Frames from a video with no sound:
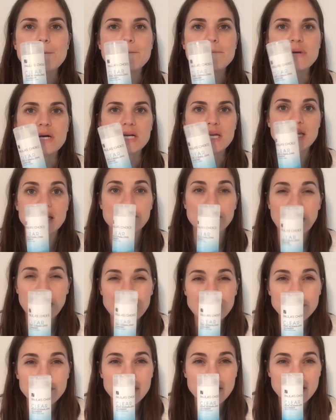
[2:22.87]
but in my
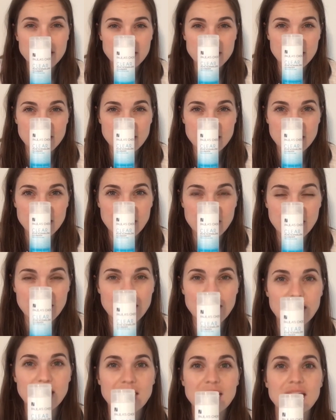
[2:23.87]
opinion,
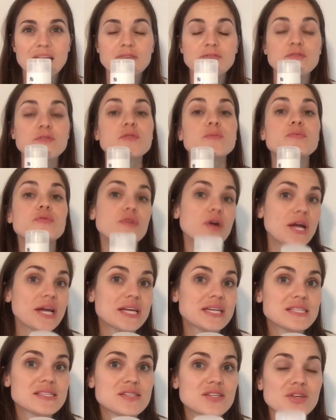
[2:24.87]
for the
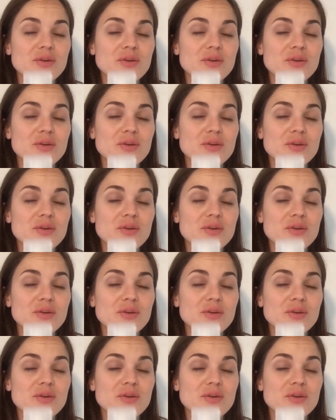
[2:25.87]
price,